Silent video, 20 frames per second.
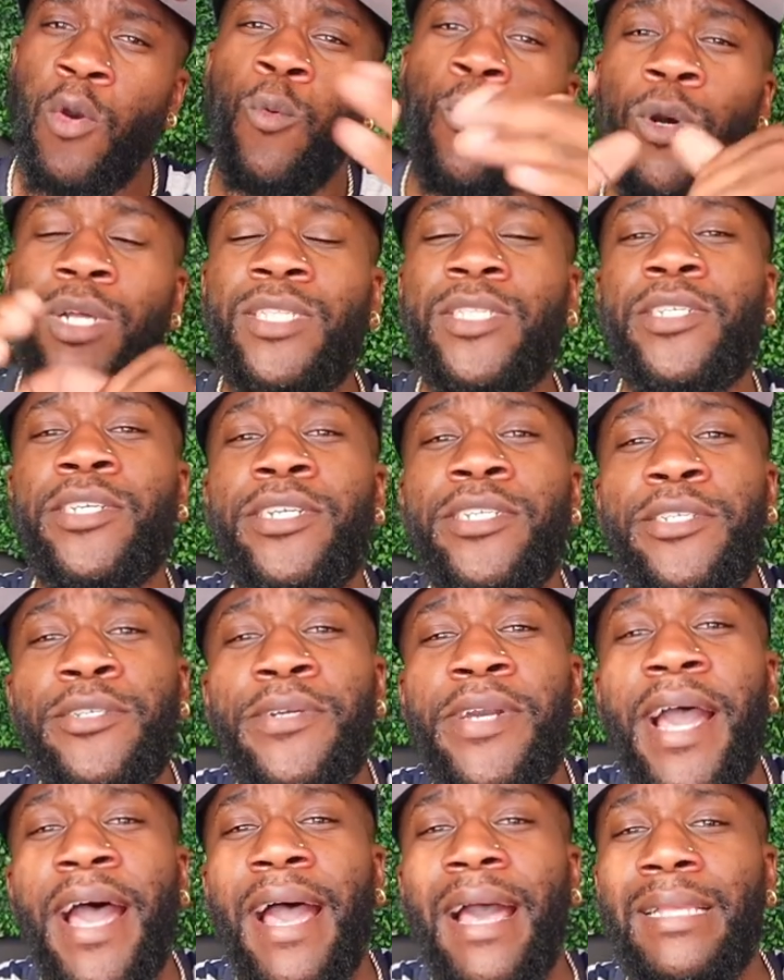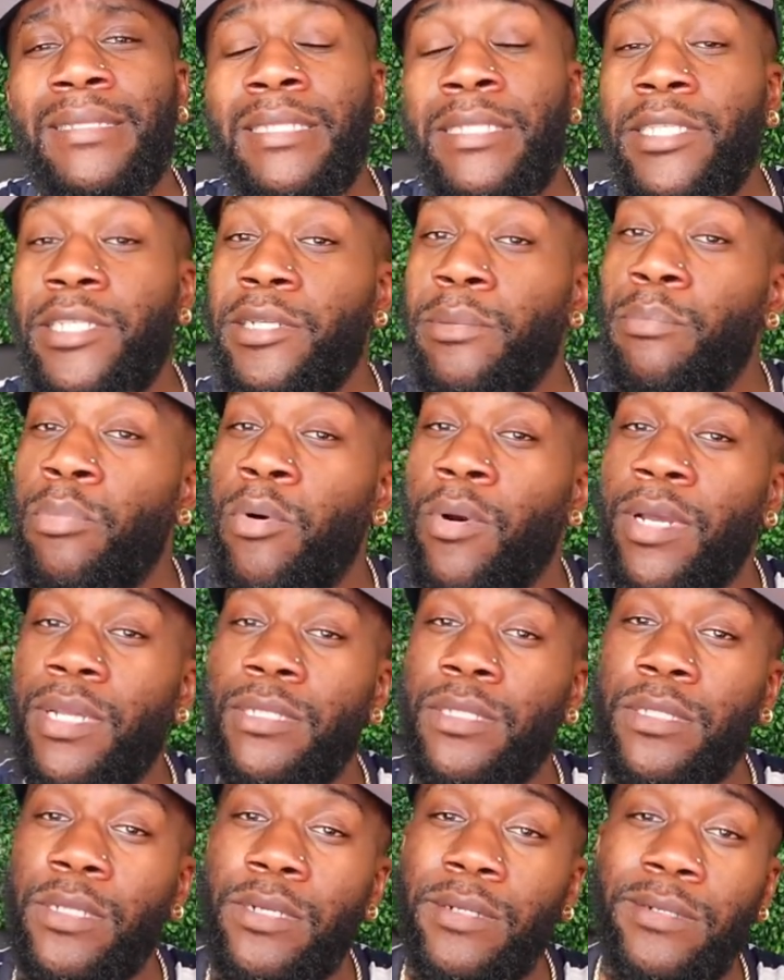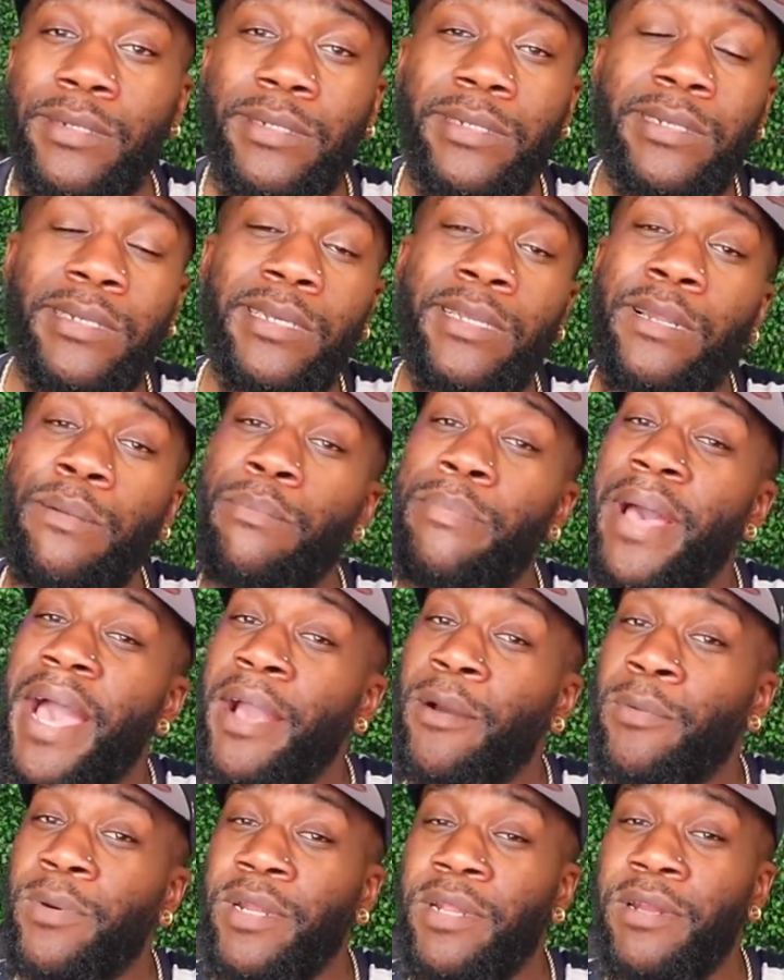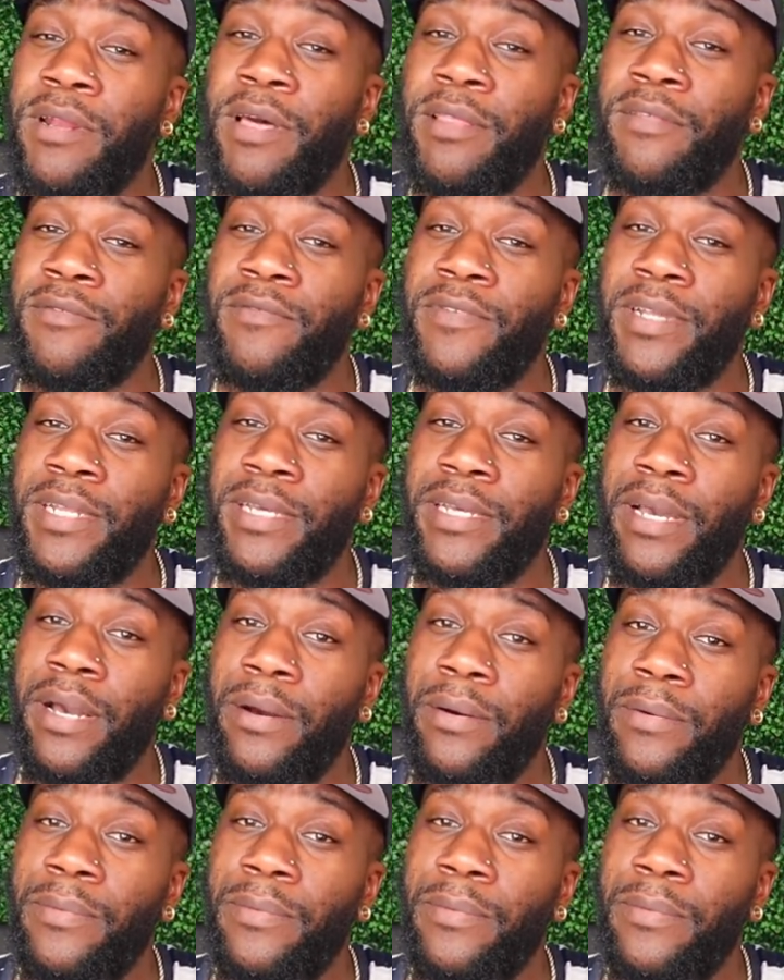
What's good, you guys? It's your boy Turk, and I'm back with another video.